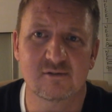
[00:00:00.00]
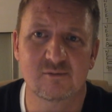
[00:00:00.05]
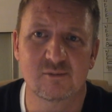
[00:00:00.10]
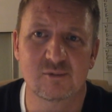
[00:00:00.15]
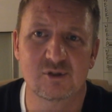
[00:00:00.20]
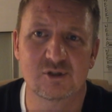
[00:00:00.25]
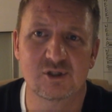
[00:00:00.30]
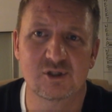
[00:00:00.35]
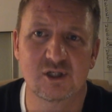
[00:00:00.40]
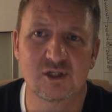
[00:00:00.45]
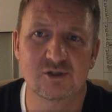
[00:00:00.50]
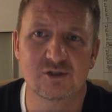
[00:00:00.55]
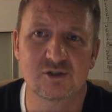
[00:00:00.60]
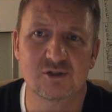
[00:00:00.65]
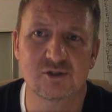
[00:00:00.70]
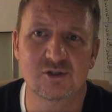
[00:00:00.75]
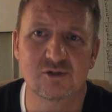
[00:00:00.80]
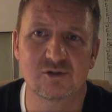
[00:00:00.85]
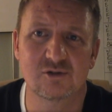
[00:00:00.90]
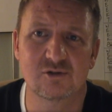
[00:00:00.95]
Let me change
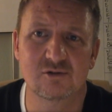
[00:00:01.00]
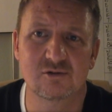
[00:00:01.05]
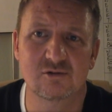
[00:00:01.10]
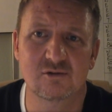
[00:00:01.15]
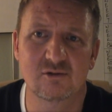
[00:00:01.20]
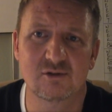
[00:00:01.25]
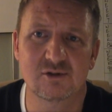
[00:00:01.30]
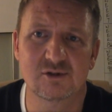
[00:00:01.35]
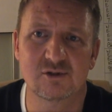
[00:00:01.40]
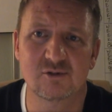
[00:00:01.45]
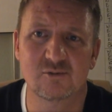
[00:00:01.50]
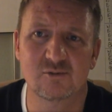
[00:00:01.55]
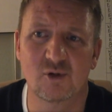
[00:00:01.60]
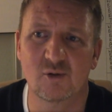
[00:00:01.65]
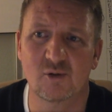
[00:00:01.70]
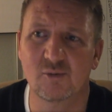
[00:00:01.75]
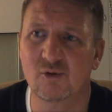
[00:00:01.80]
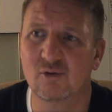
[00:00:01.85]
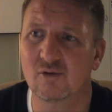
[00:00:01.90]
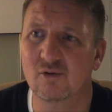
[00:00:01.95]
it to, let's do
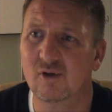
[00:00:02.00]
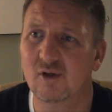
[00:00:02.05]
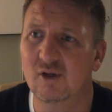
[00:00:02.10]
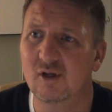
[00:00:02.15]
purple.